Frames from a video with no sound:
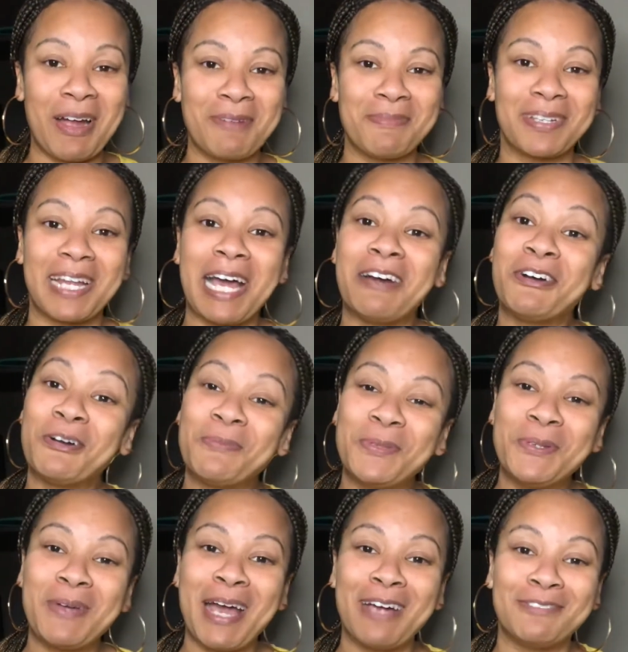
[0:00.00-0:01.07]
But I hope you
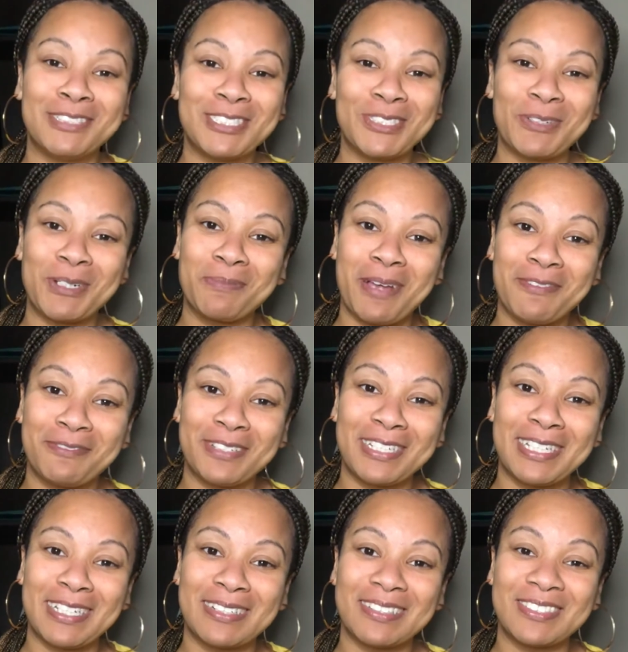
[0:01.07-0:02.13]
have enjoyed my
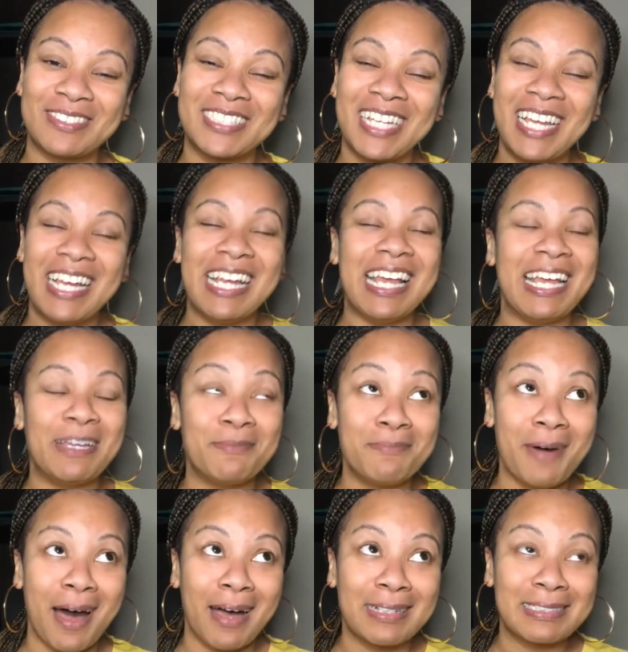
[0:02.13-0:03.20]
videos.
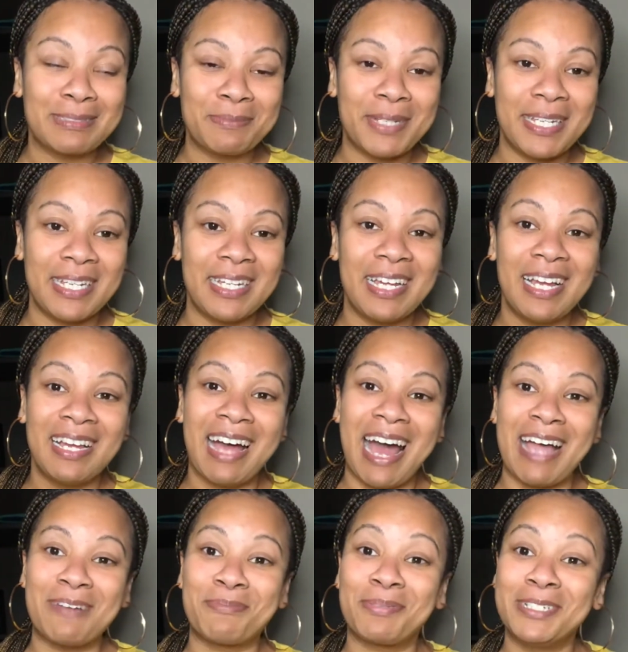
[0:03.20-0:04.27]
Inbox me. I
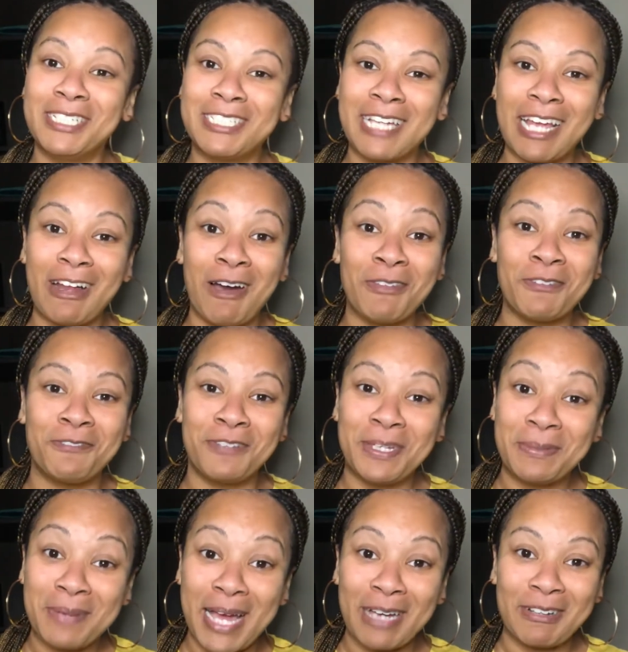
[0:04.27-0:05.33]
appreciate all the
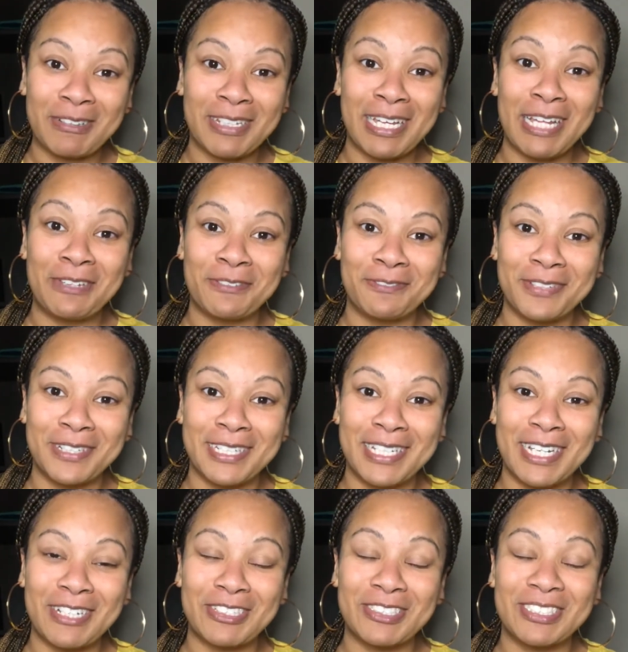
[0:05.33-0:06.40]
feedback on the other
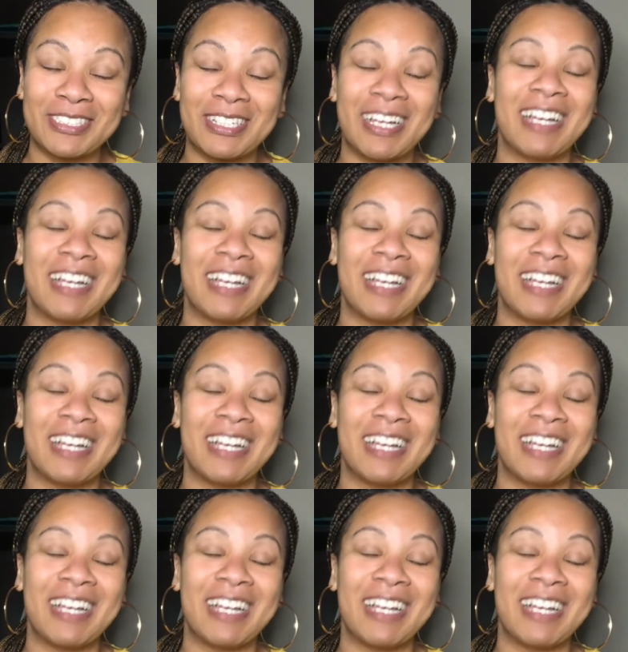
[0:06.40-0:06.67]
videos.